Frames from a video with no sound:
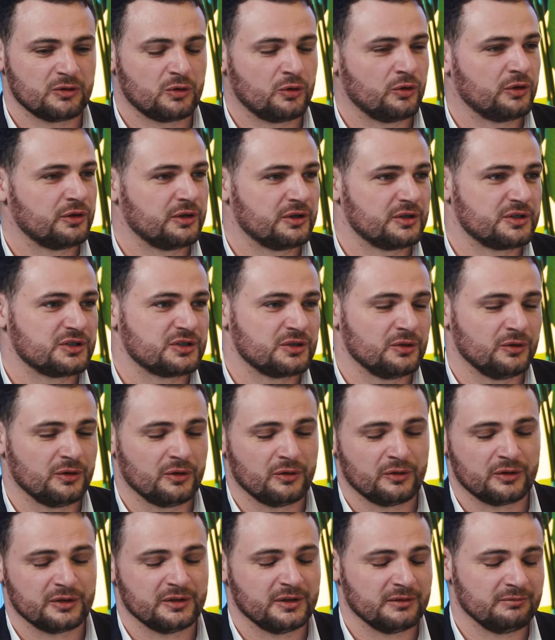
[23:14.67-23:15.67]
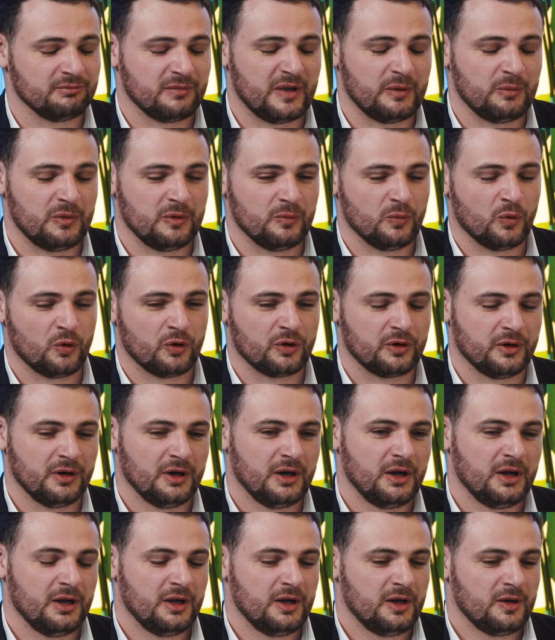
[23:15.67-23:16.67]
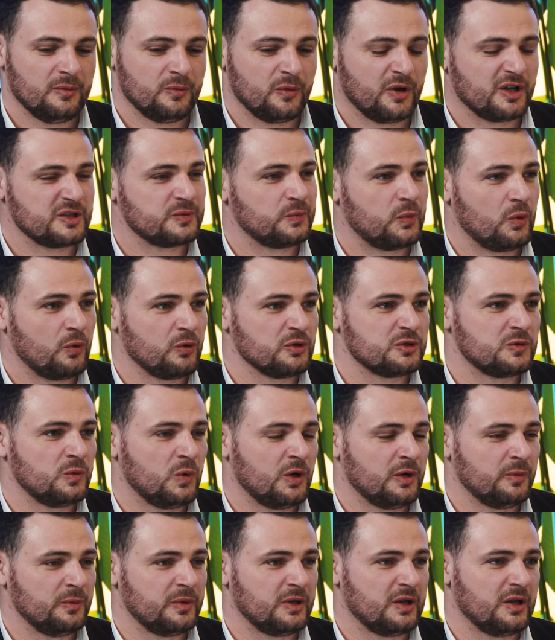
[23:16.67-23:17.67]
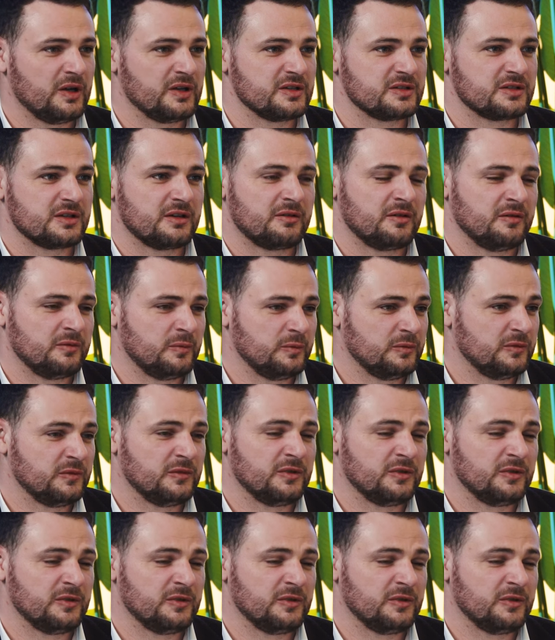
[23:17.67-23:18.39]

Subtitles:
cornerstone or the maybe more exposed one, because a